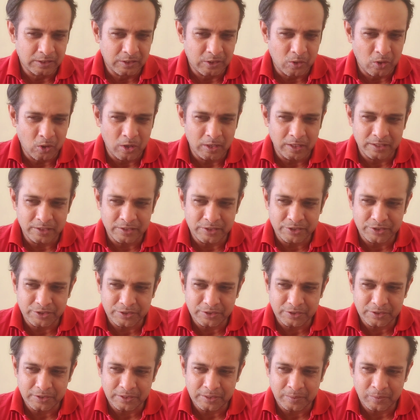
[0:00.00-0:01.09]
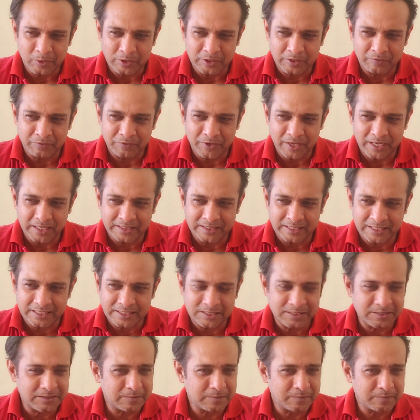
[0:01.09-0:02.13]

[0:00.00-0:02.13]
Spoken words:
college about the fact that